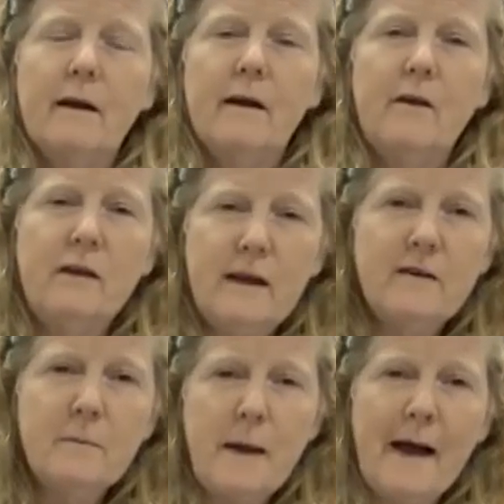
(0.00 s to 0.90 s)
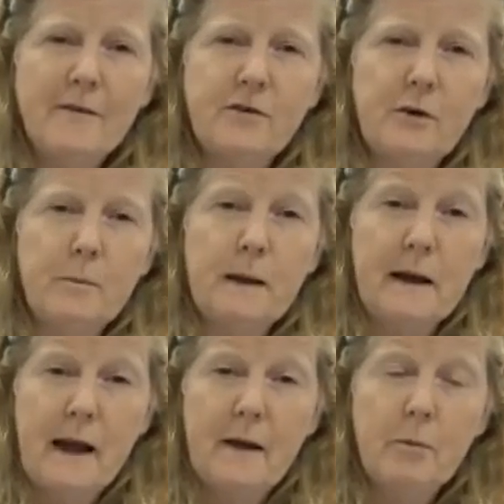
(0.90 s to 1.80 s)
you need to master
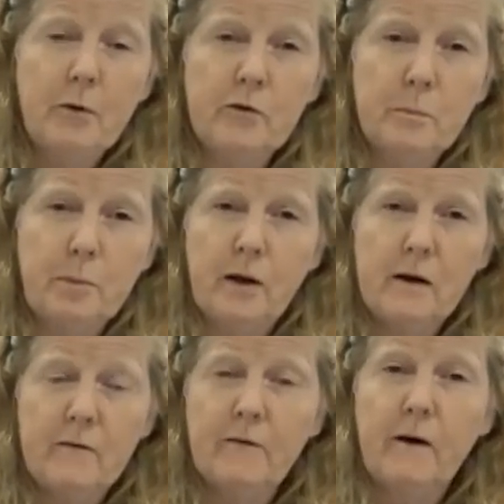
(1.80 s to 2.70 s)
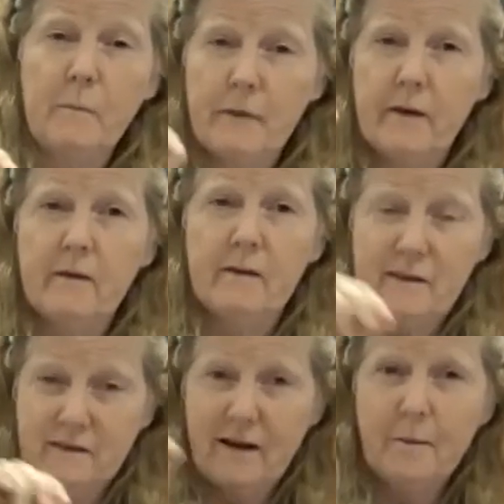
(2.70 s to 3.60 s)
being able to pluck from
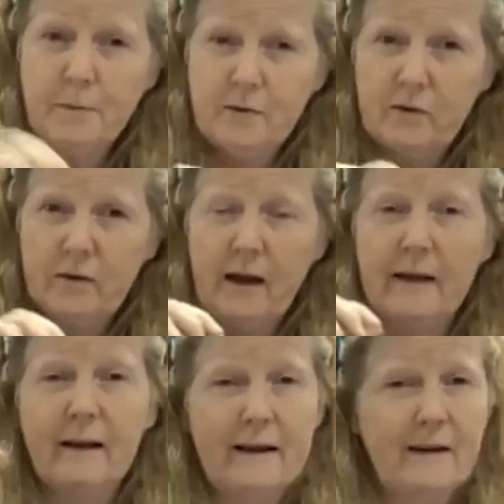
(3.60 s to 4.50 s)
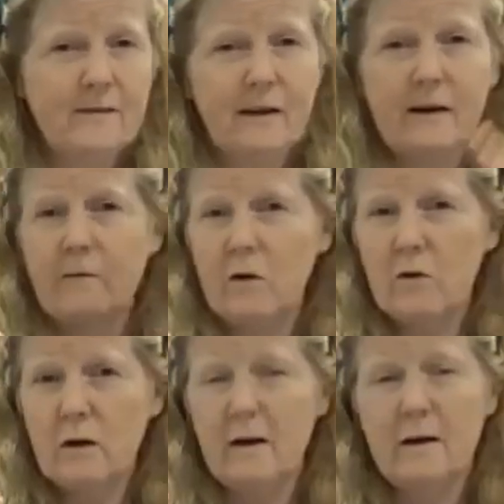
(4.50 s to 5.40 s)
the tips. And like I said, if you
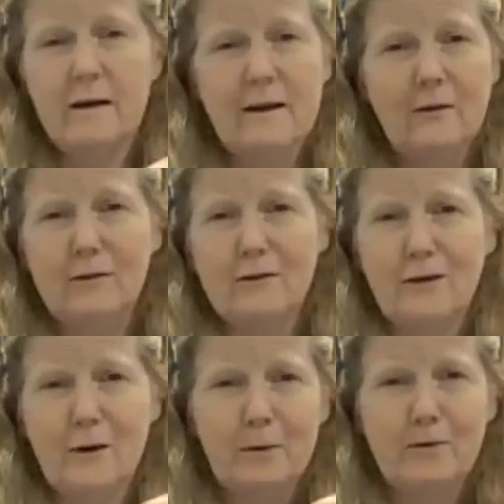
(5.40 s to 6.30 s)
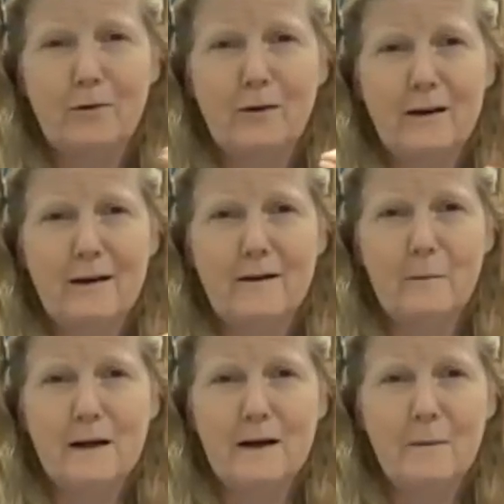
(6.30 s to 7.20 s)
can use this opportunity to
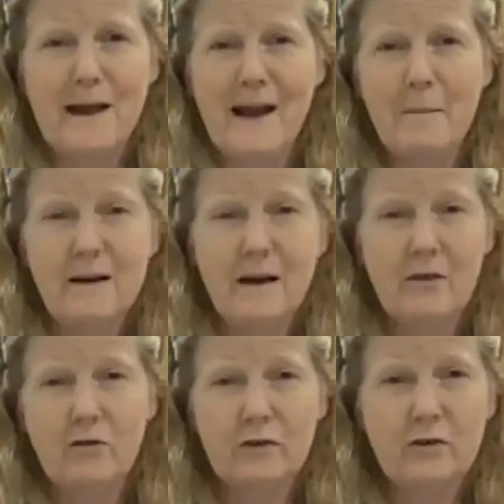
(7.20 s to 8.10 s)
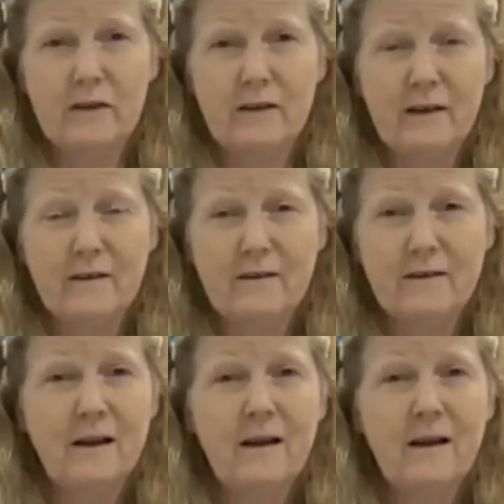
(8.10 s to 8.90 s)
become ambidextrous at this,